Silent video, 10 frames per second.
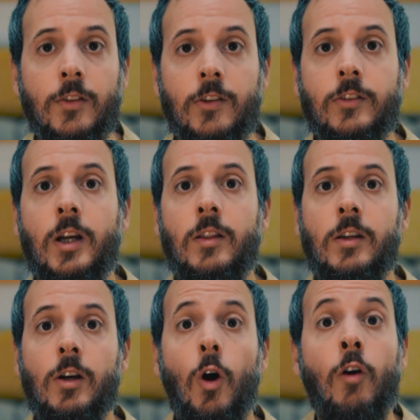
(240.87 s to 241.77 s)

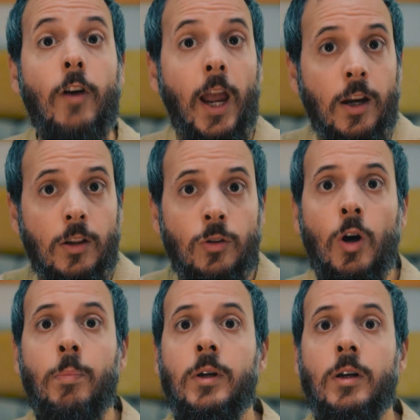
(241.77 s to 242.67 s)
understanding of any
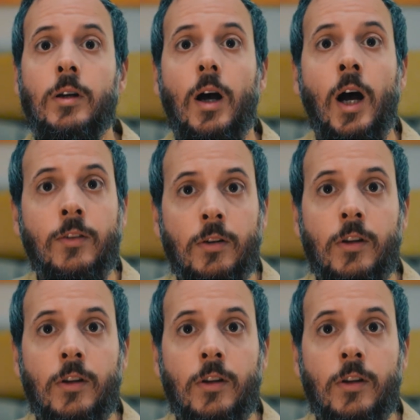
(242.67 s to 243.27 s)
topic under